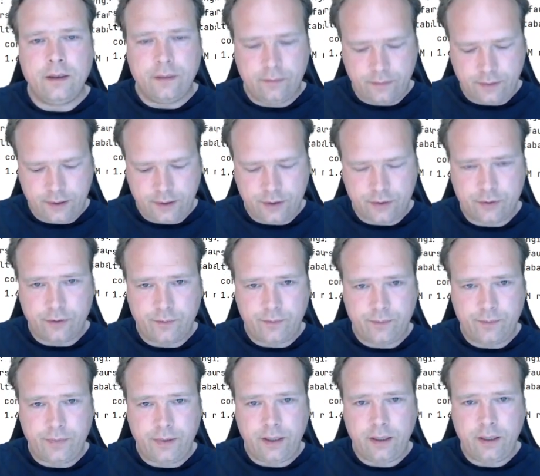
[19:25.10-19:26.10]
which could
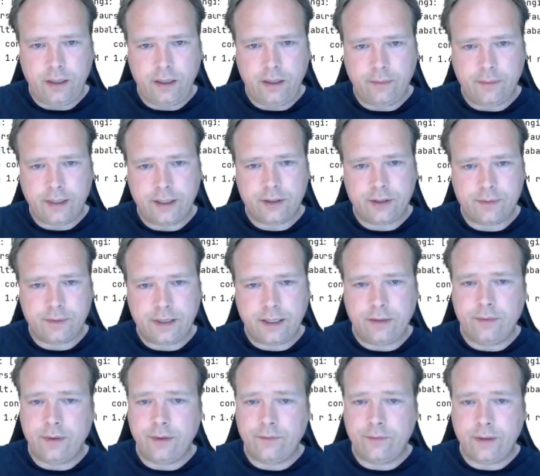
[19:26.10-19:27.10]
be Mike to
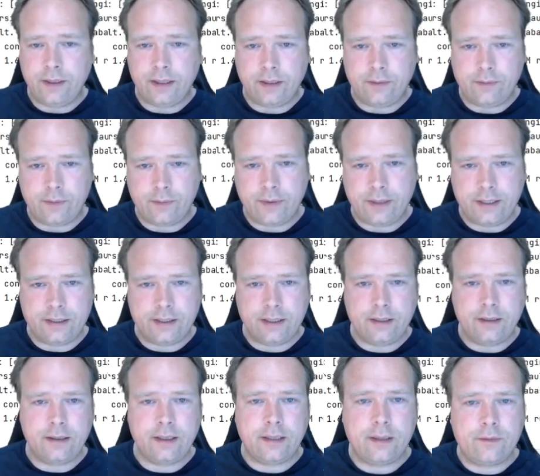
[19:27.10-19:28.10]
begin with. We are
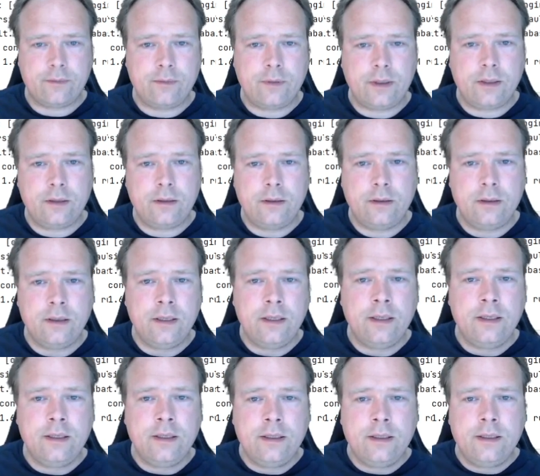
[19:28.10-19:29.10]
replacing that one.
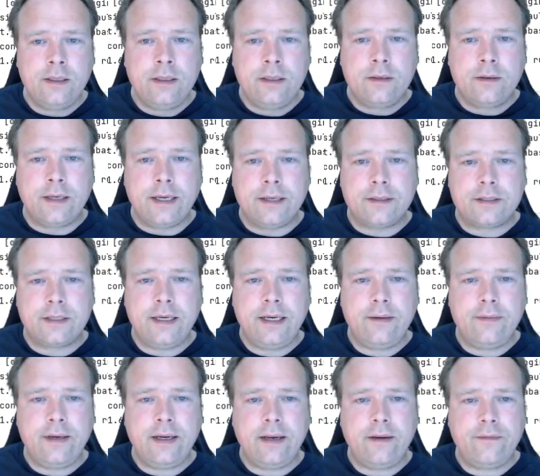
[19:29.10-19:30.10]
Okay, so
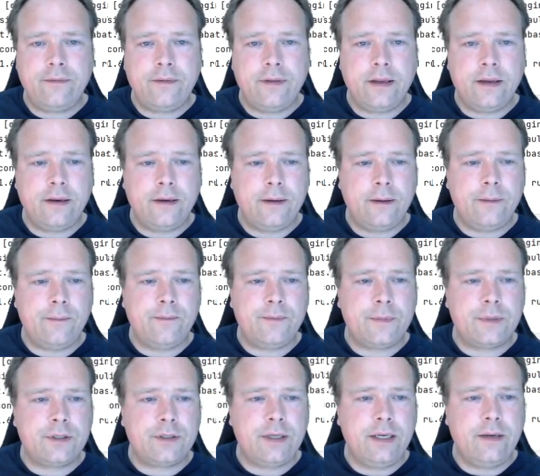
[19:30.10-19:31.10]
here we have the.
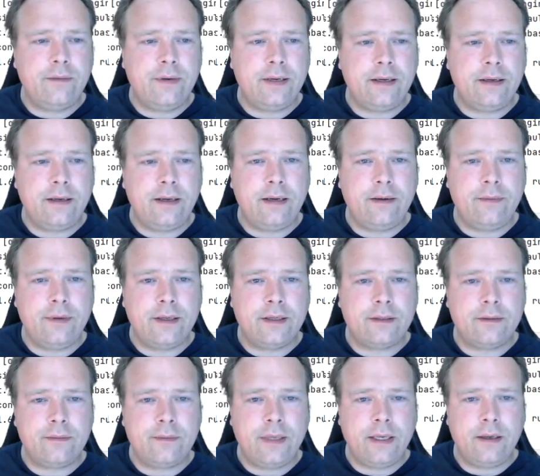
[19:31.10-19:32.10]
So here we
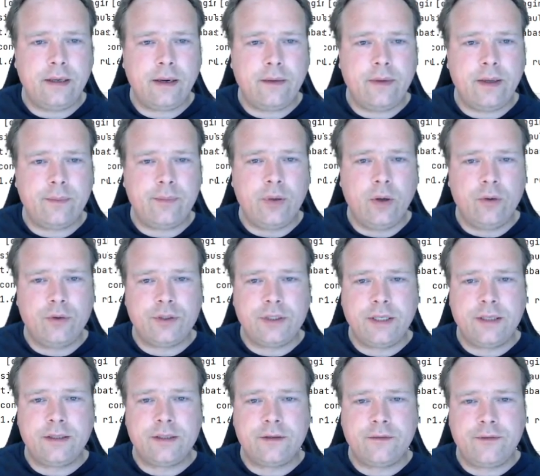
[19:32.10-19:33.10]
are. Now we are
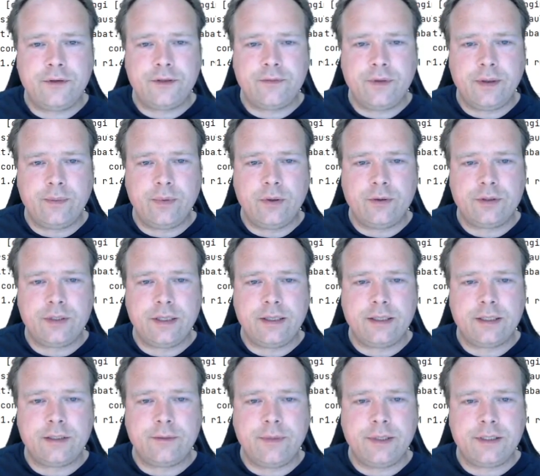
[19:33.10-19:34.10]
posting. So first we are posting
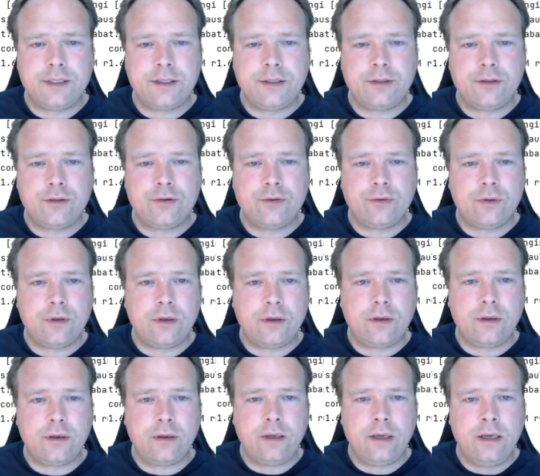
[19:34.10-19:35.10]
this message to
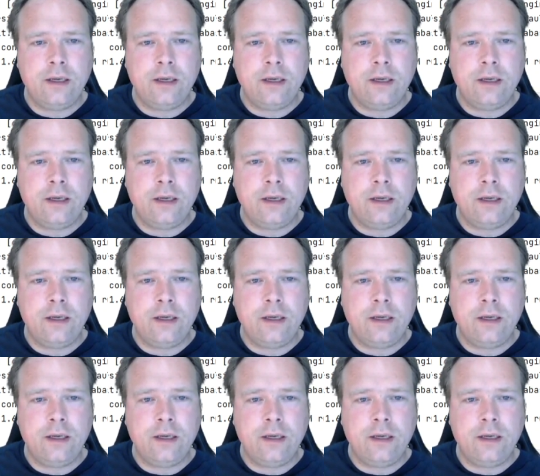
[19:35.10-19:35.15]
our